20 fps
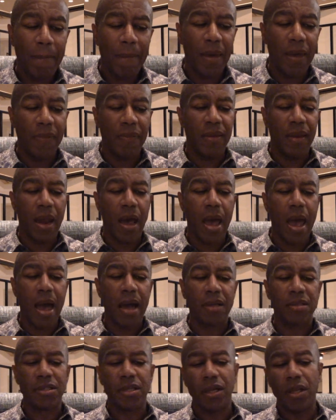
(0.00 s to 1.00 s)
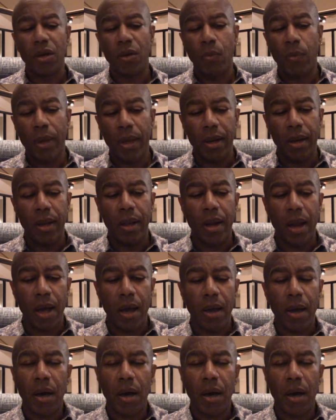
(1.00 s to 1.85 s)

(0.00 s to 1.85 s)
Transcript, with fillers: And then I actually went and I